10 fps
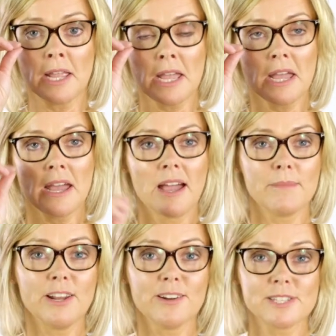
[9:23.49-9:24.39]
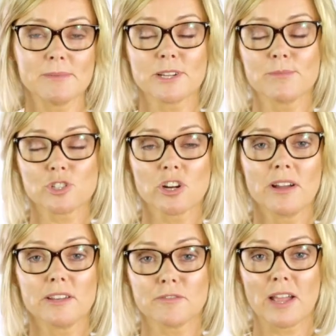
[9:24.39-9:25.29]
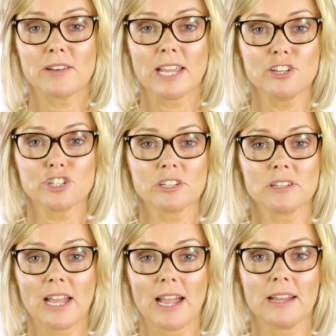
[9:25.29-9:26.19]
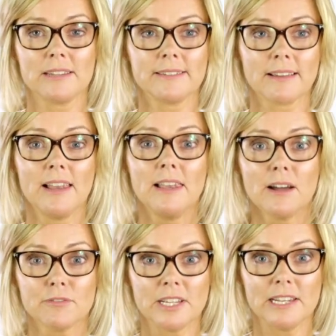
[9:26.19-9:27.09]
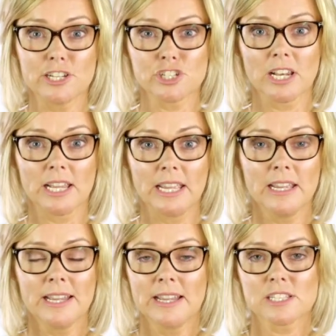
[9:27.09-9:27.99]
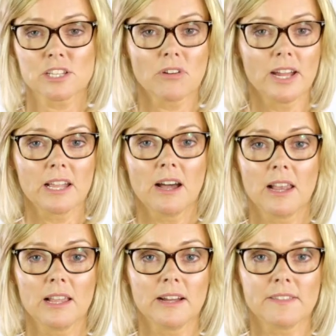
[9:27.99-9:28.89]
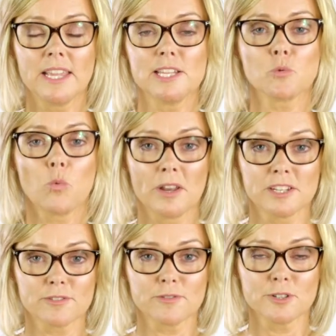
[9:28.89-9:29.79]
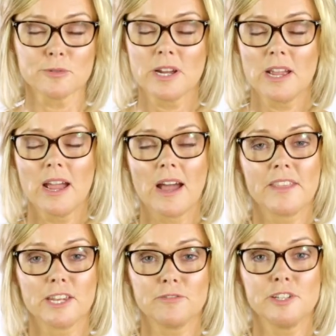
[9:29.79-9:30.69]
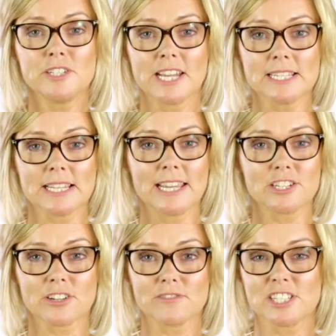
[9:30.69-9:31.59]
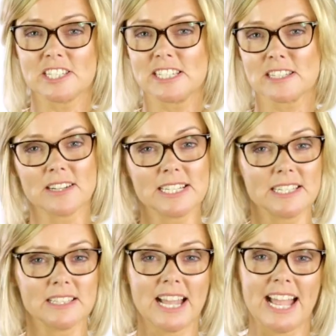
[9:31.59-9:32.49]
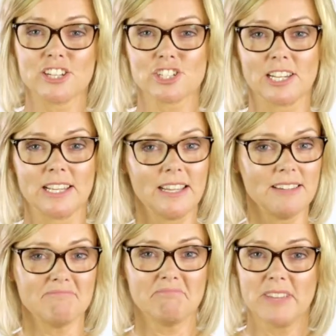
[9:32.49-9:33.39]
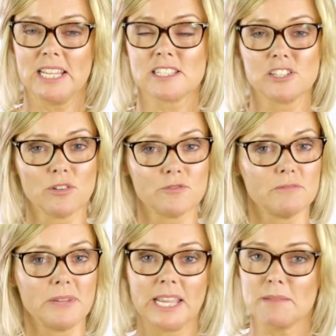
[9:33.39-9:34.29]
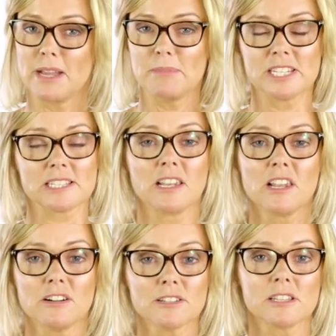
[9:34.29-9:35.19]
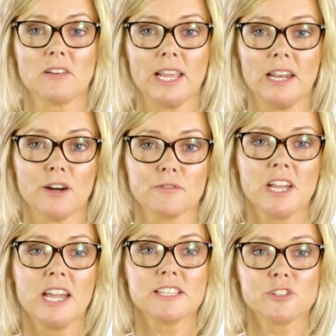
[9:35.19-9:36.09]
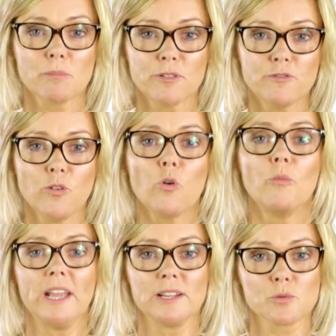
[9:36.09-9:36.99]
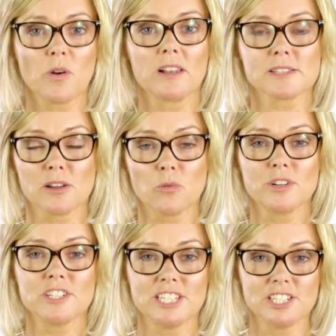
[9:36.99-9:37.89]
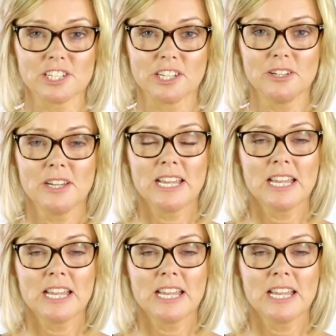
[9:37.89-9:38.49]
I mean, I've sometimes tried a foundation and I love it initially, it's the right colour, I think it's wonderful, and then a few days later I've just decided that actually it's not for me, it maybe doesn't last long enough, it's not performing as well as I want it to.